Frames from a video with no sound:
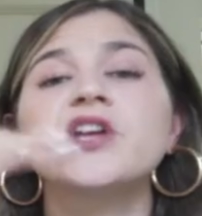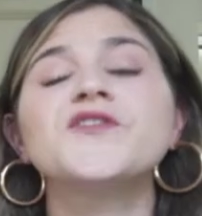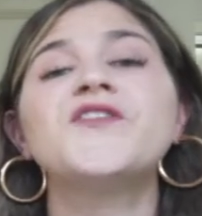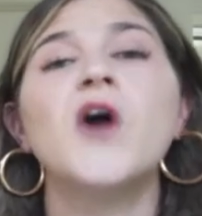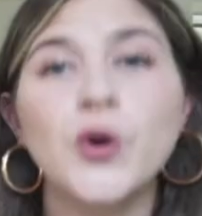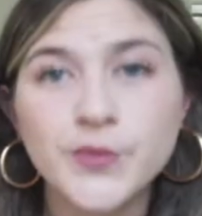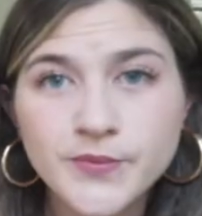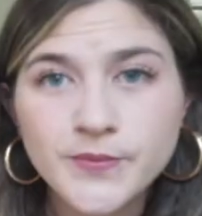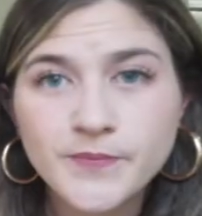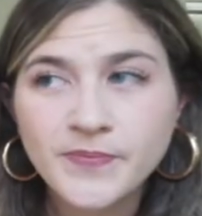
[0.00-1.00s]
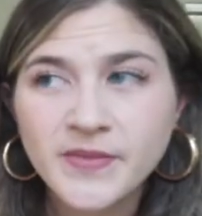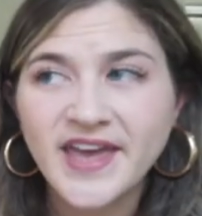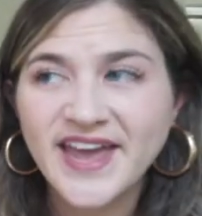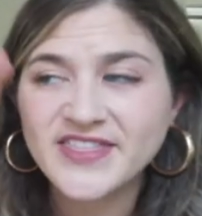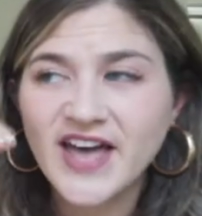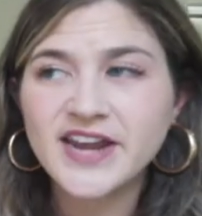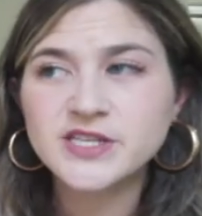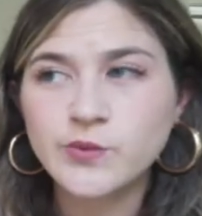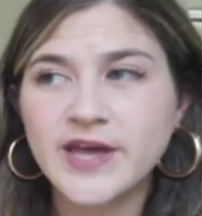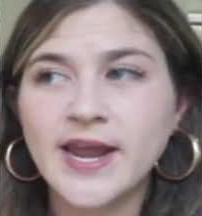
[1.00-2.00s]
at your phone. And that
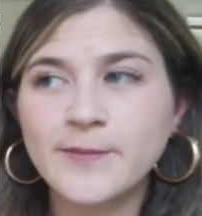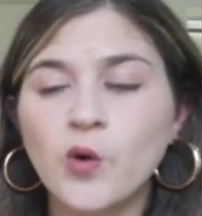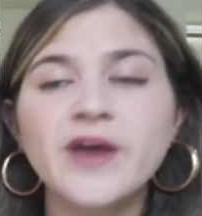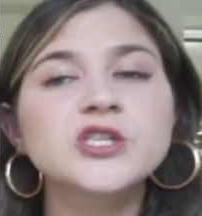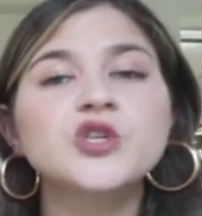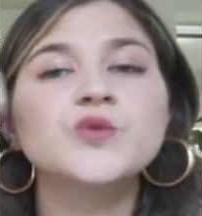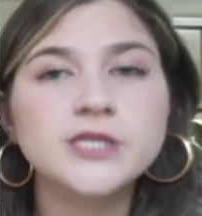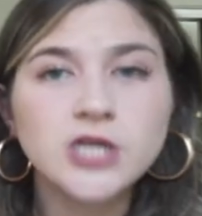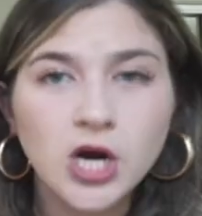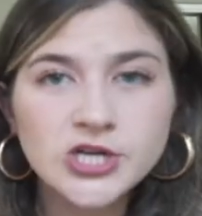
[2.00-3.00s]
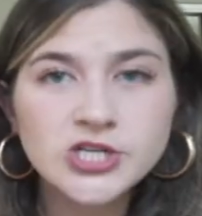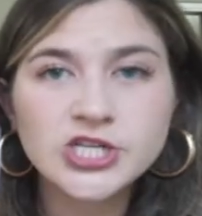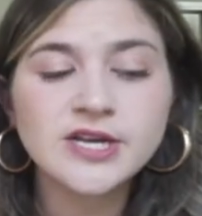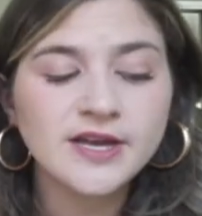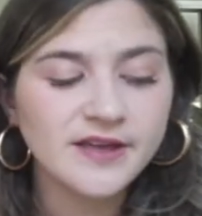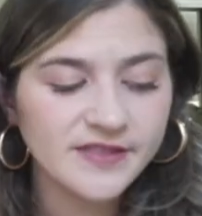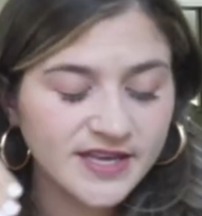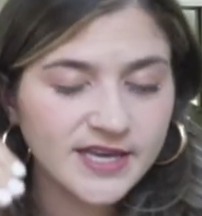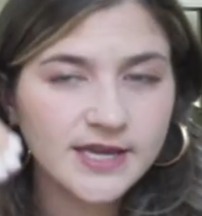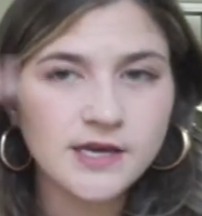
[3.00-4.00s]
is when I'm going to start
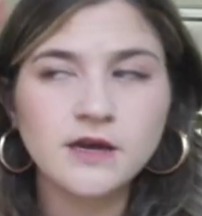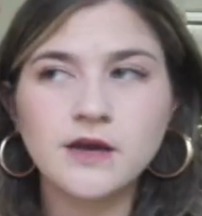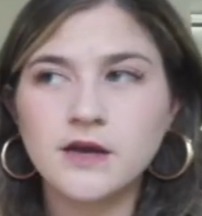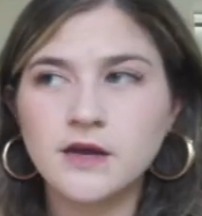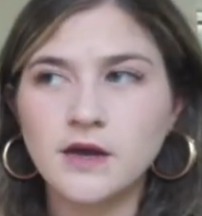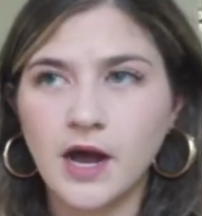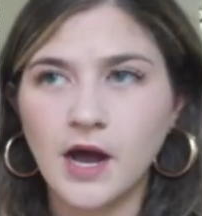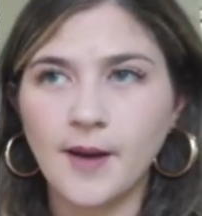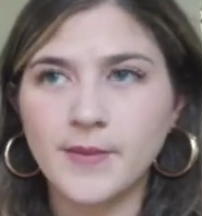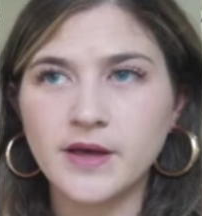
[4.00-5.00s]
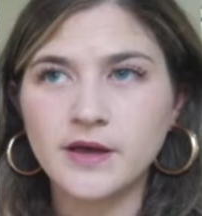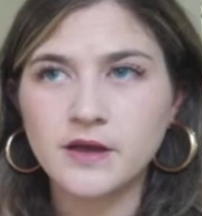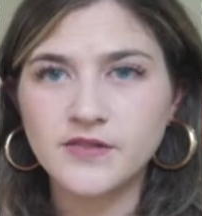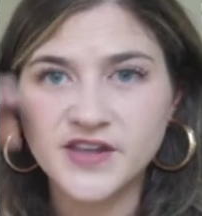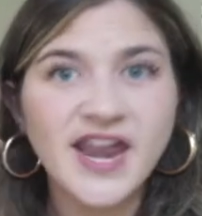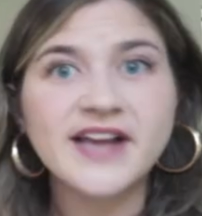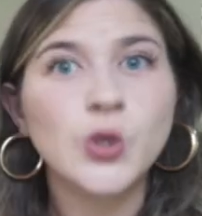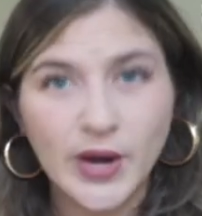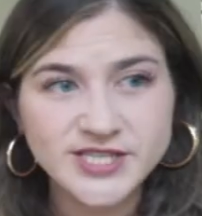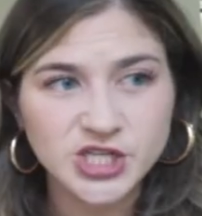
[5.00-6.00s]
the next
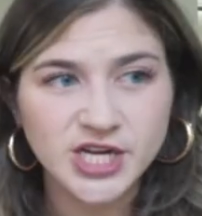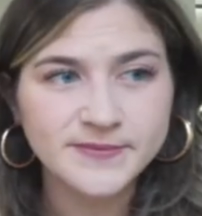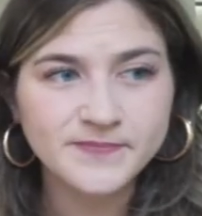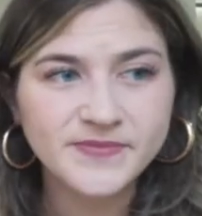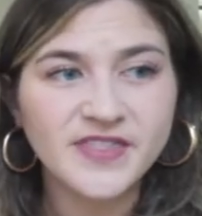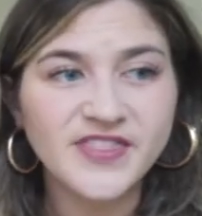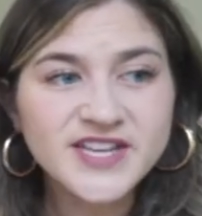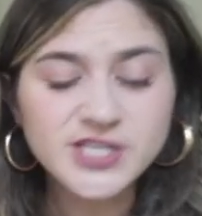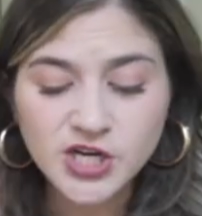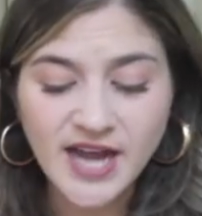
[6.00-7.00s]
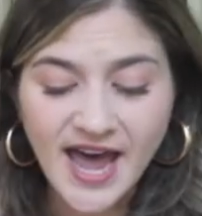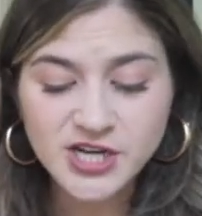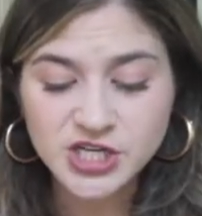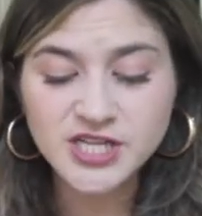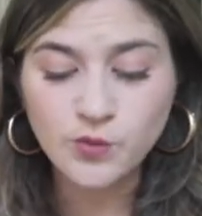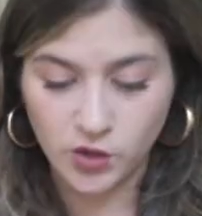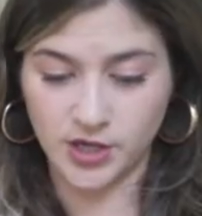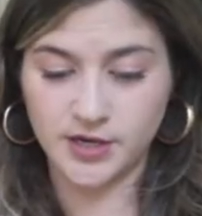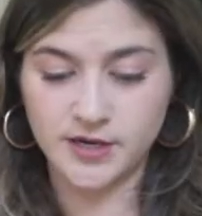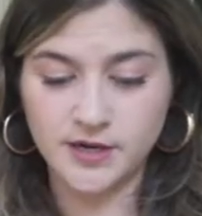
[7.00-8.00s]
question. This could actually
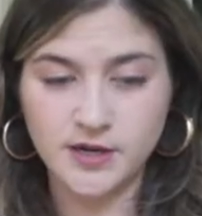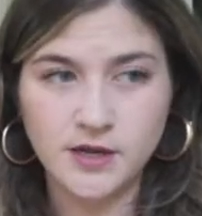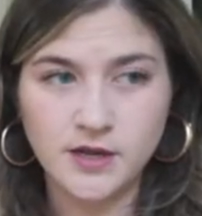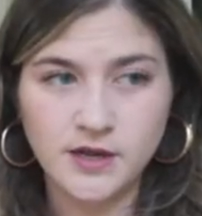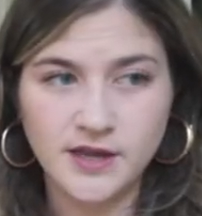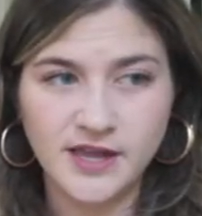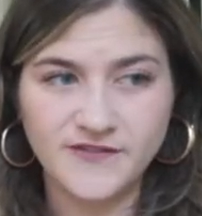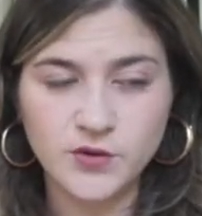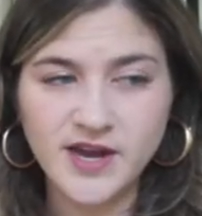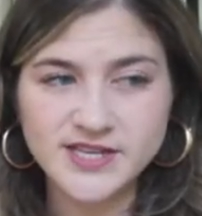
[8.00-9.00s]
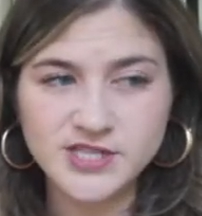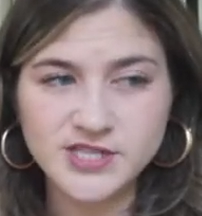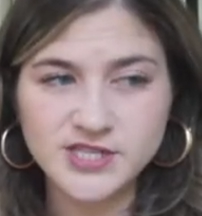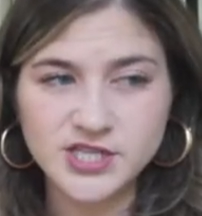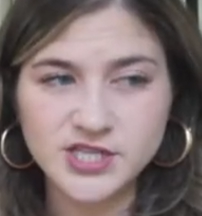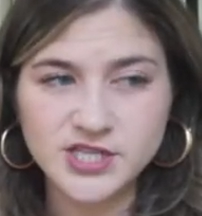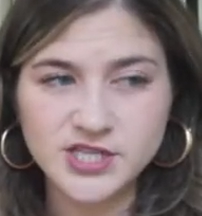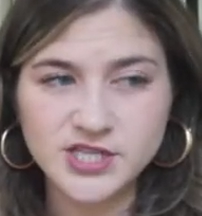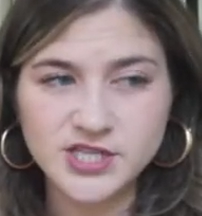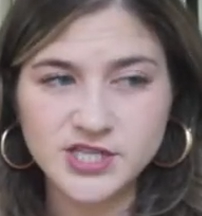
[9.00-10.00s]
work. If you guys just look at
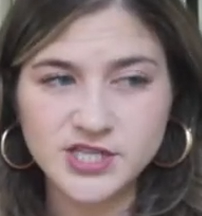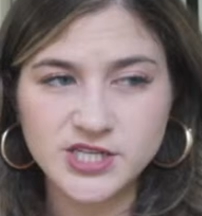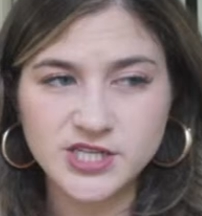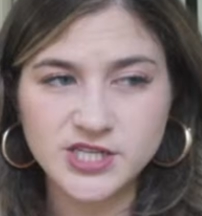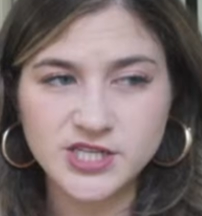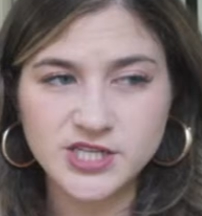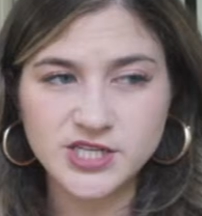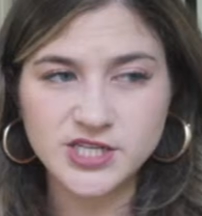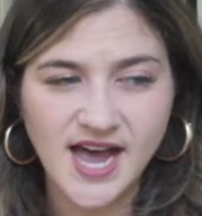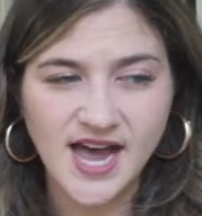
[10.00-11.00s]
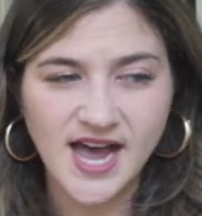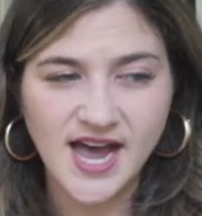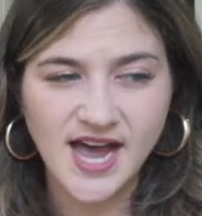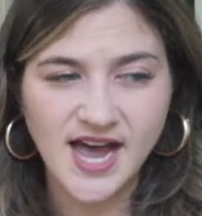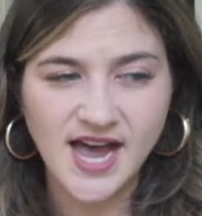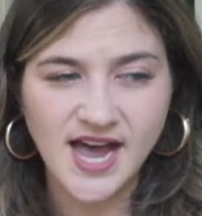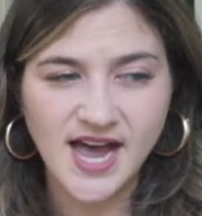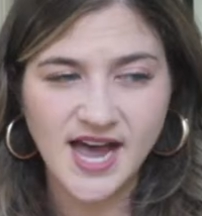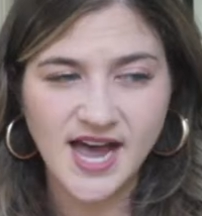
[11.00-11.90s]
my, if you're watching the live chat,